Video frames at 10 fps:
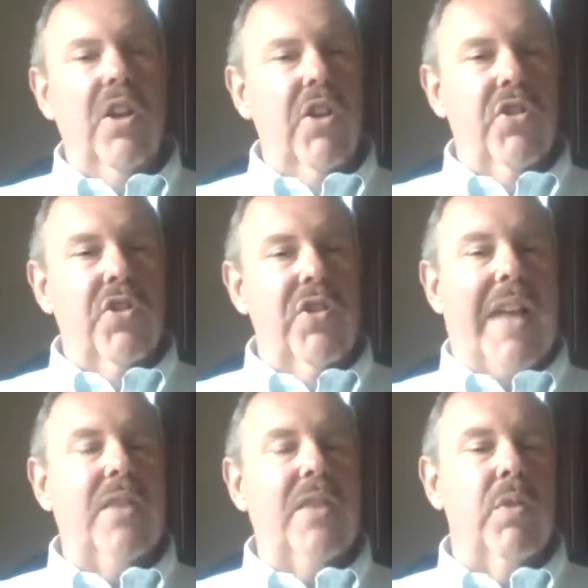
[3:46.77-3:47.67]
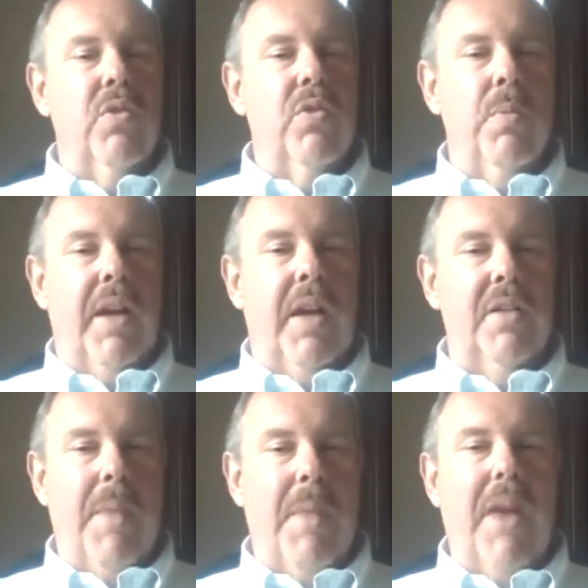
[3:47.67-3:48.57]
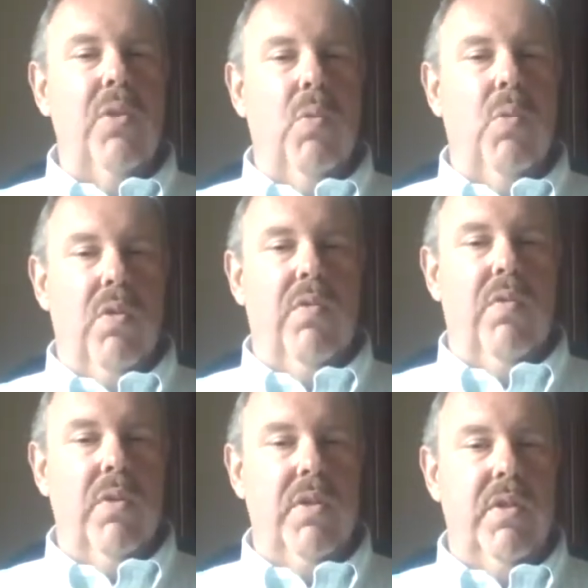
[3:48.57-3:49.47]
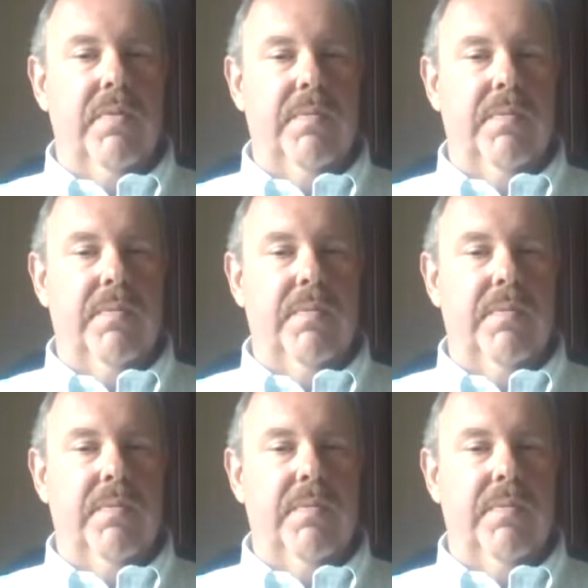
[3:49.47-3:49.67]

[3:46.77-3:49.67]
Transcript: So that's what it's all about. It's about the workforce.